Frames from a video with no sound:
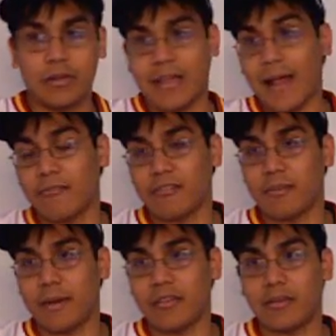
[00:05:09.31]
Dallas was
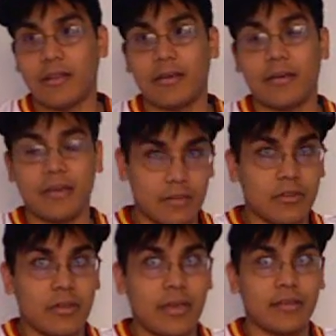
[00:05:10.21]
about to
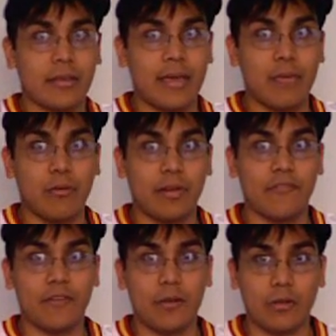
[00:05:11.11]
kick the game-winning
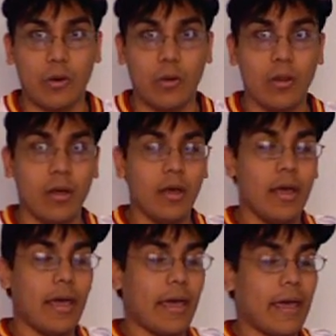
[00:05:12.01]
field goal,
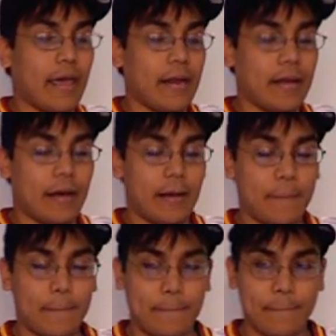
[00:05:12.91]
and
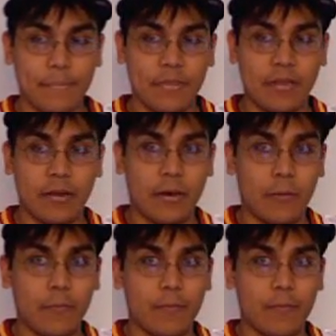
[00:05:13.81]
you know,